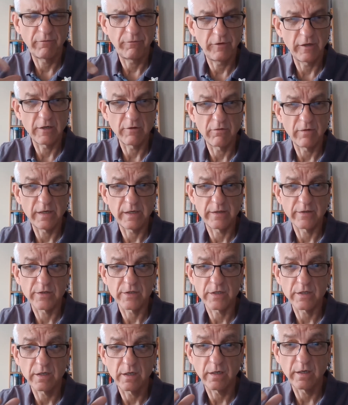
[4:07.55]

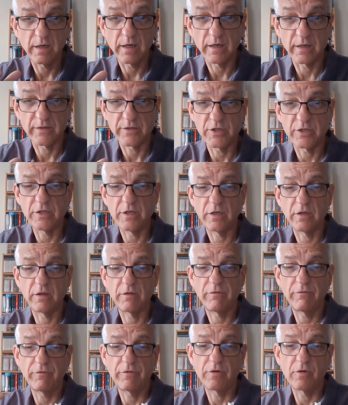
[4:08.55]
figurines last
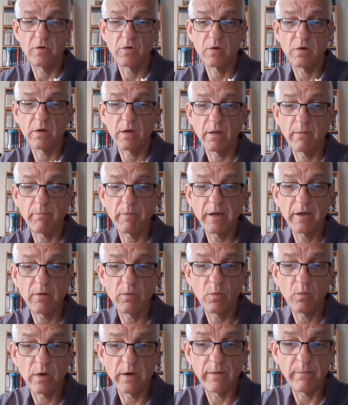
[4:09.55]
year for
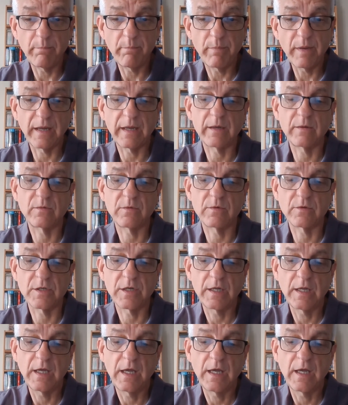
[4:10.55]
about £1.